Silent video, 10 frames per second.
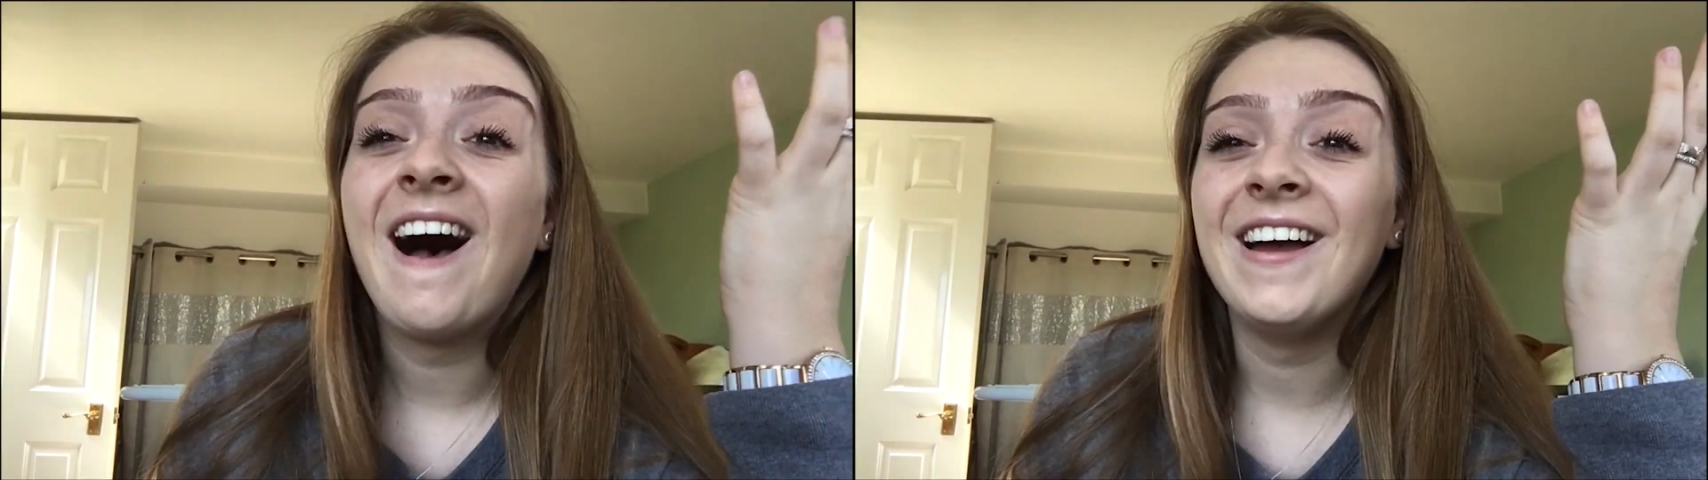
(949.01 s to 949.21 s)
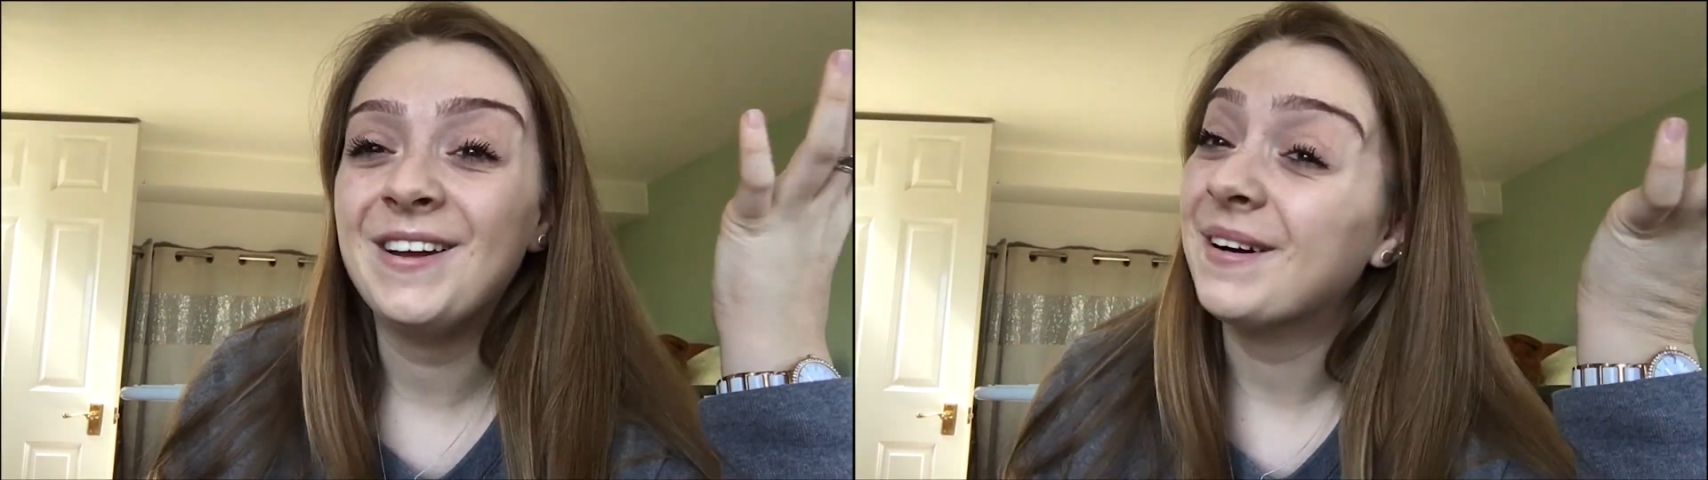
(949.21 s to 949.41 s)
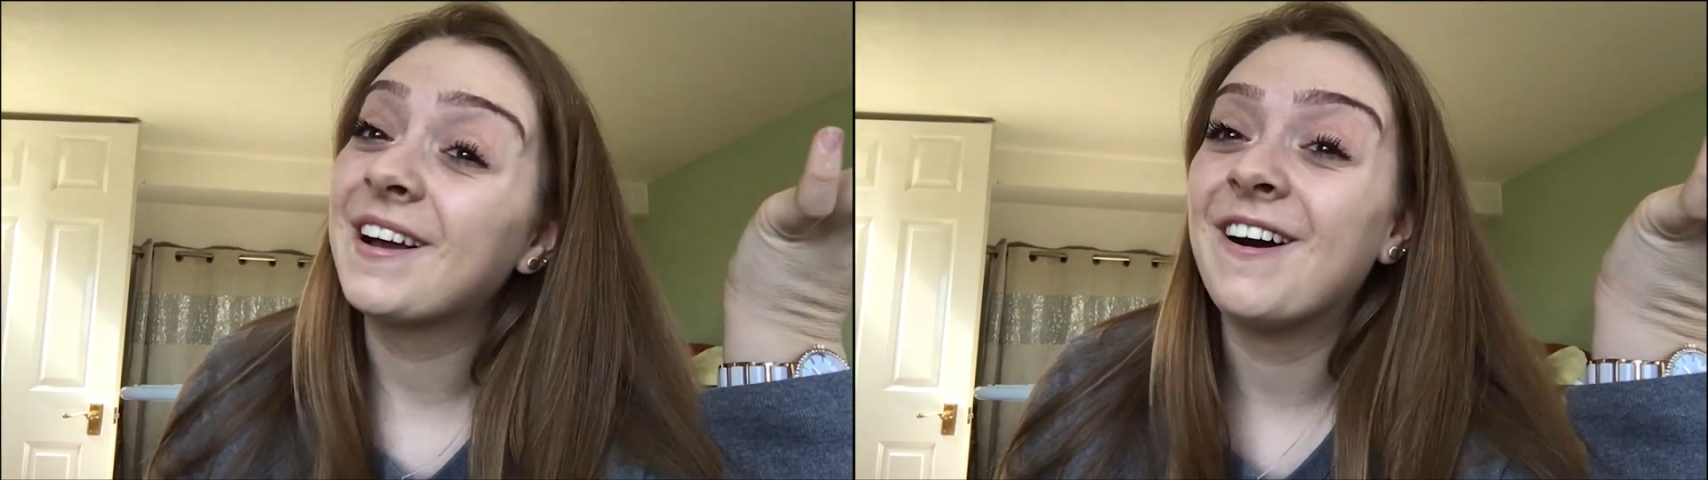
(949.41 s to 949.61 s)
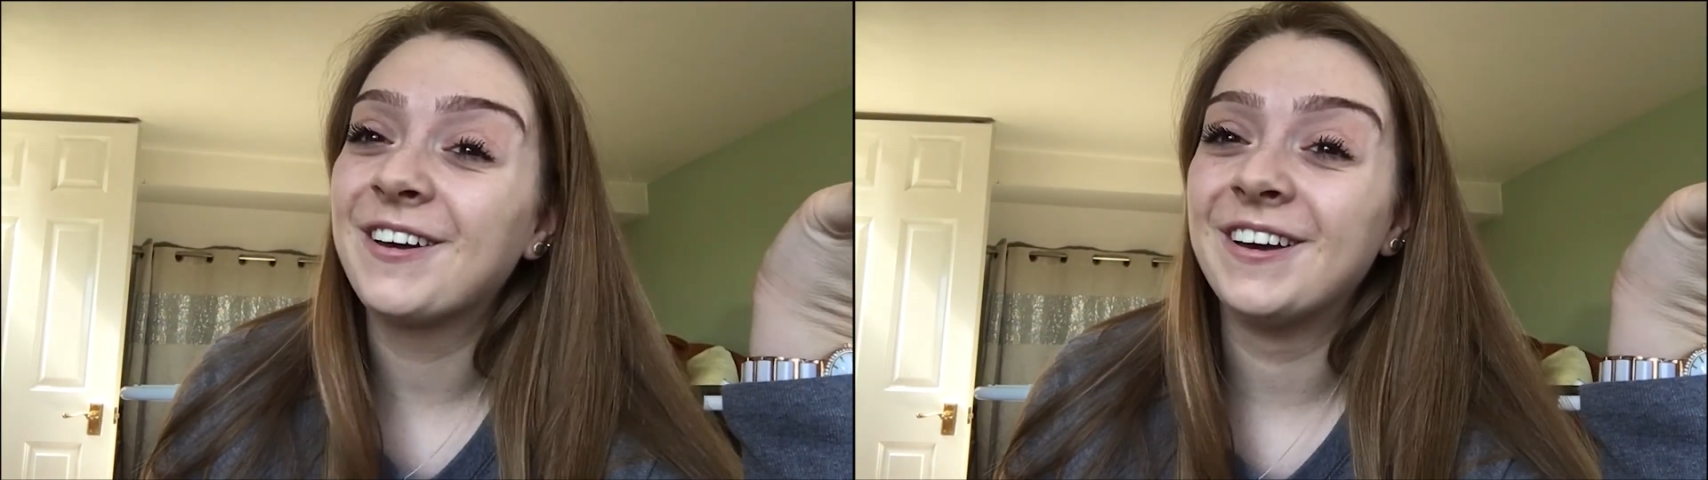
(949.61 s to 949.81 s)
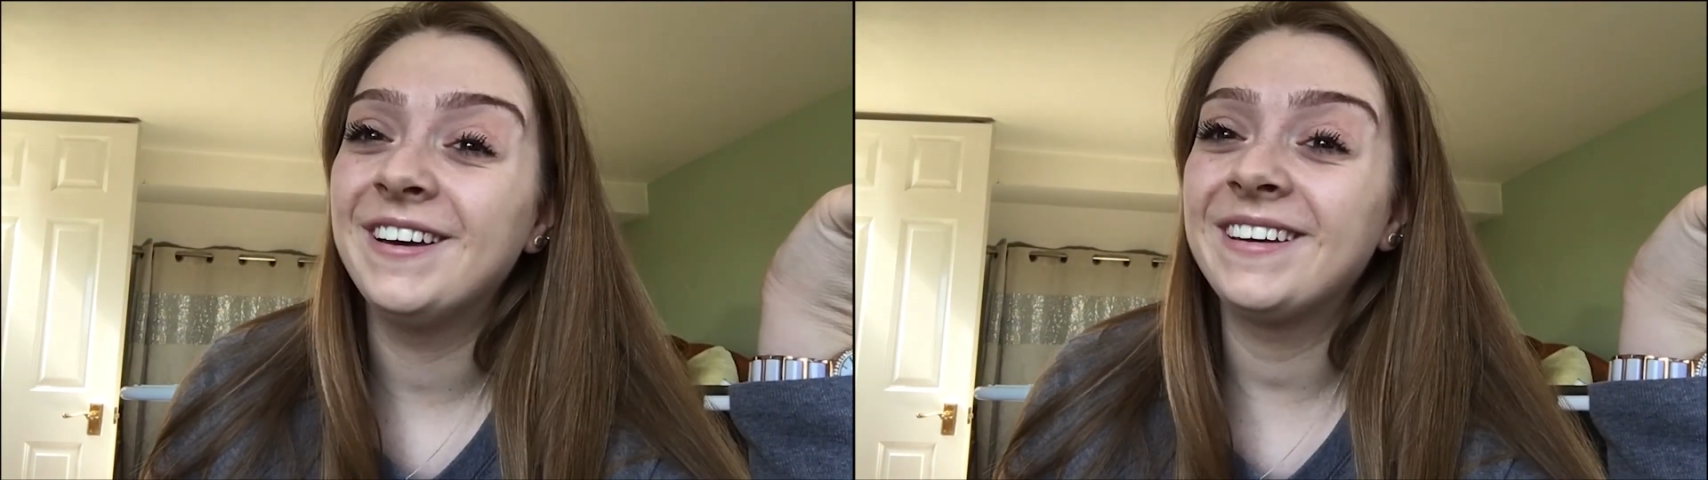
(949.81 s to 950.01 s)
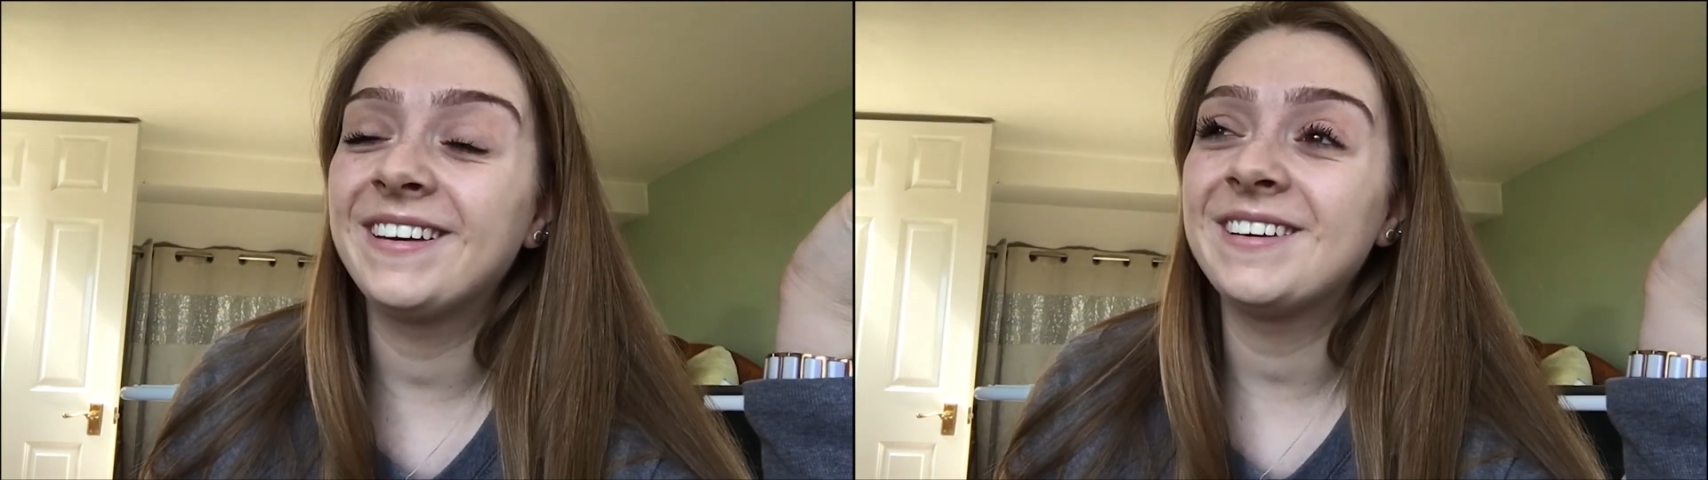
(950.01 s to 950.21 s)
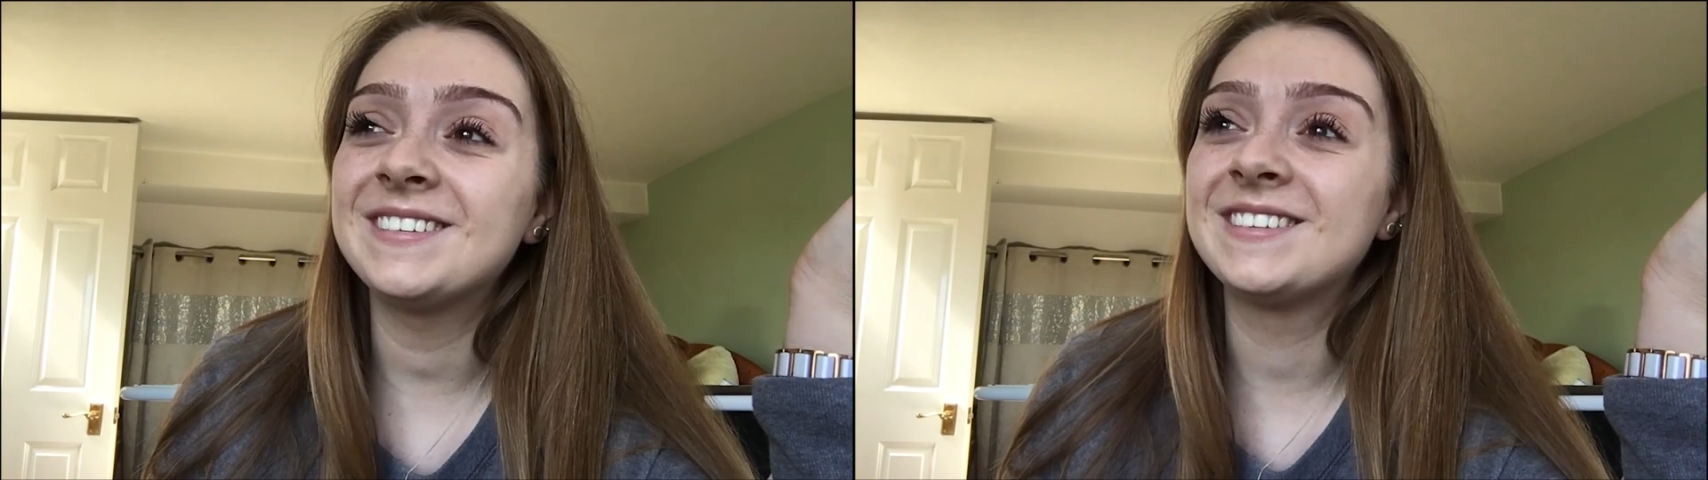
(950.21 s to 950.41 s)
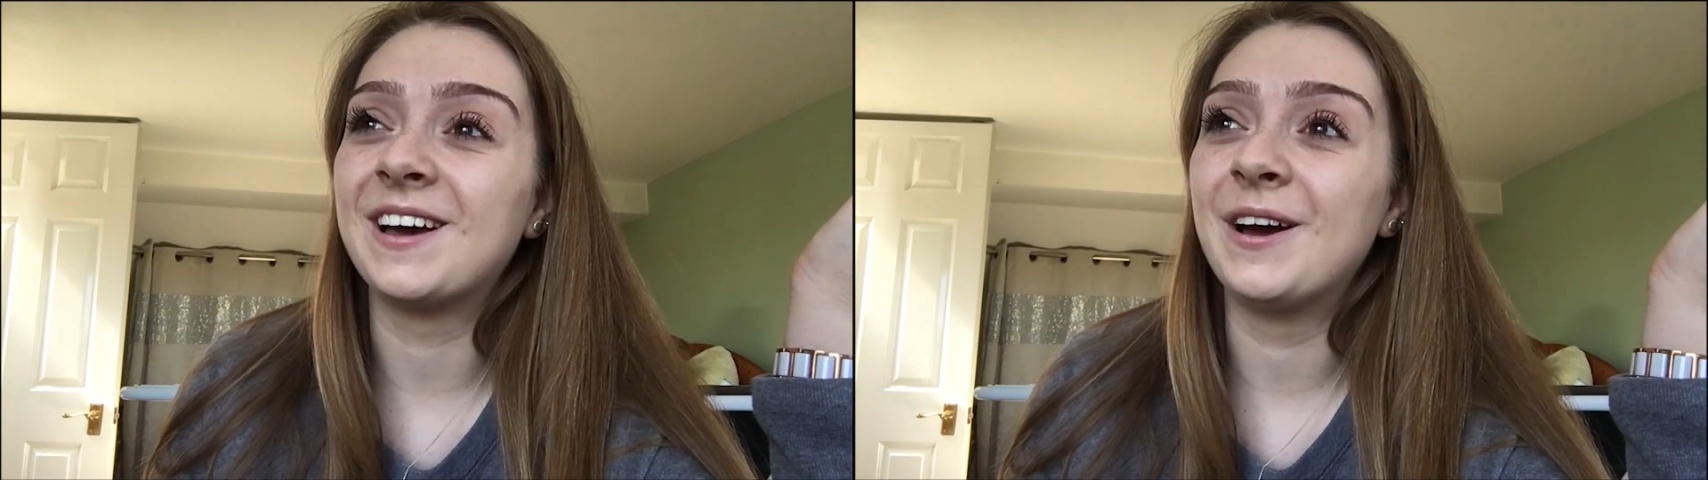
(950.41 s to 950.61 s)
I know I can't cook,
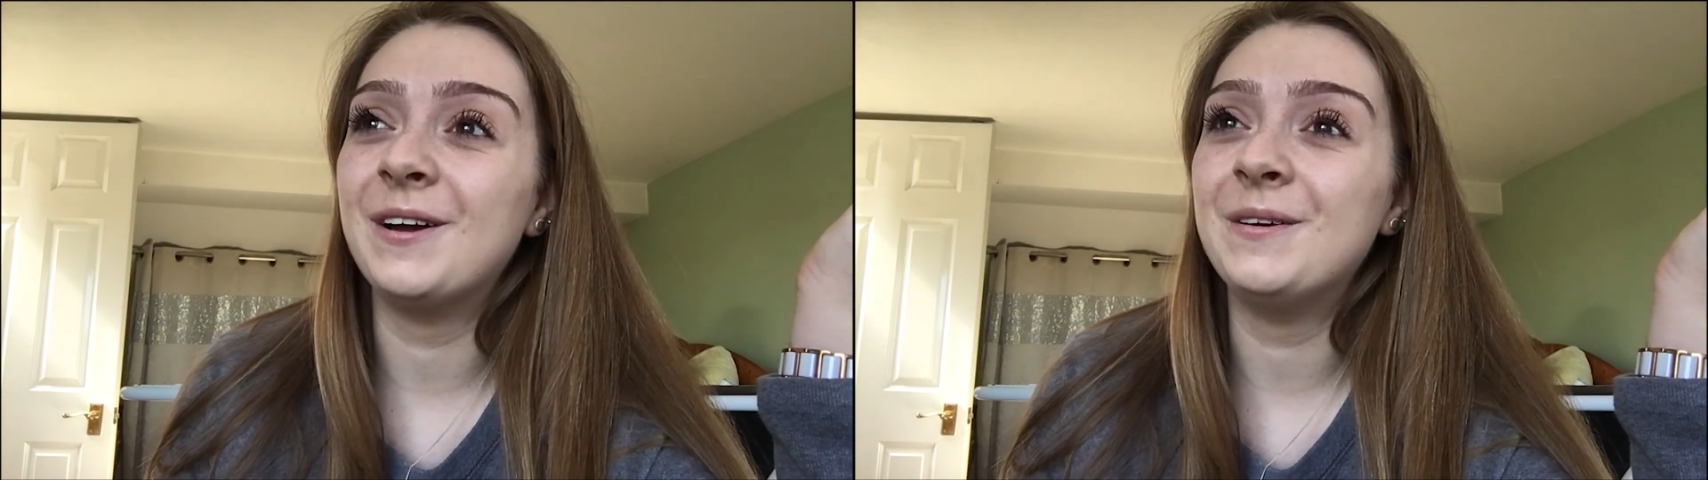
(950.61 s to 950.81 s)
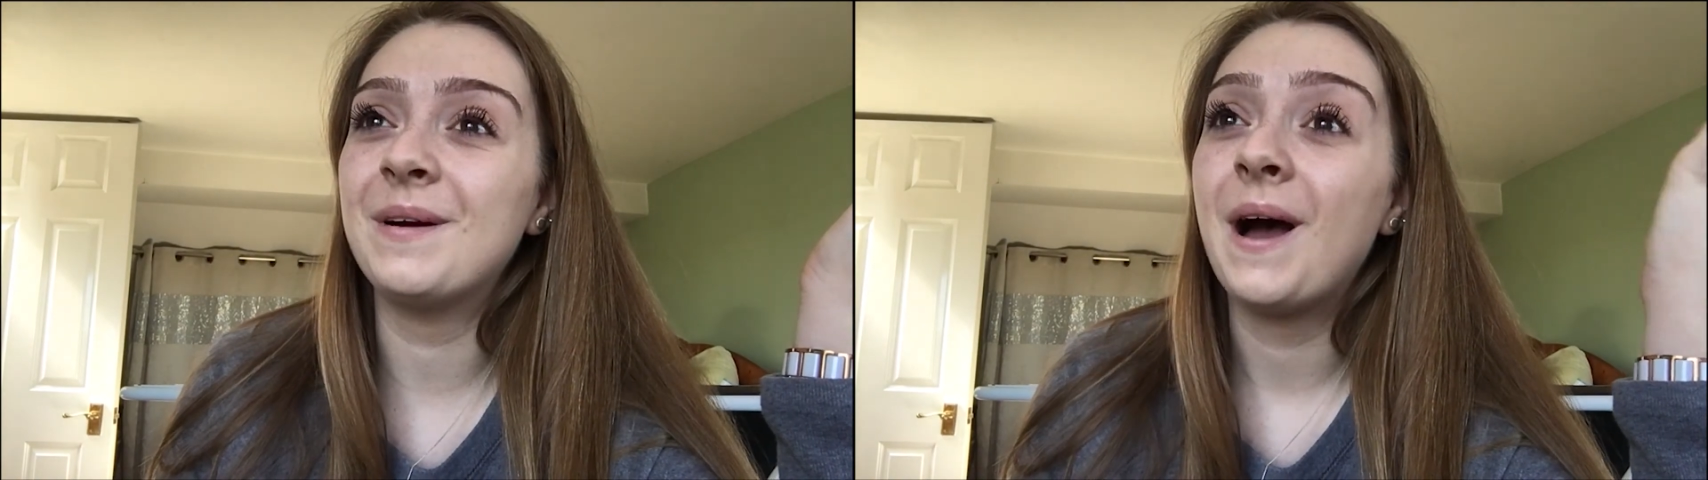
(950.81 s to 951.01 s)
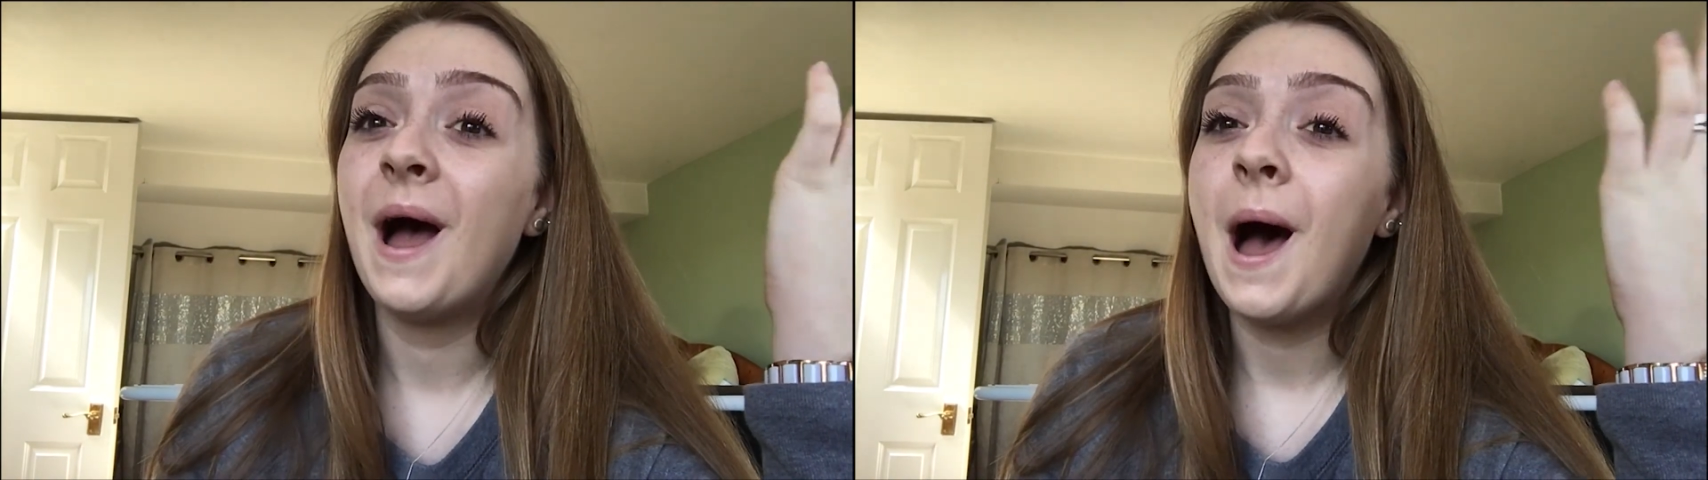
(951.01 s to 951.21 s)
so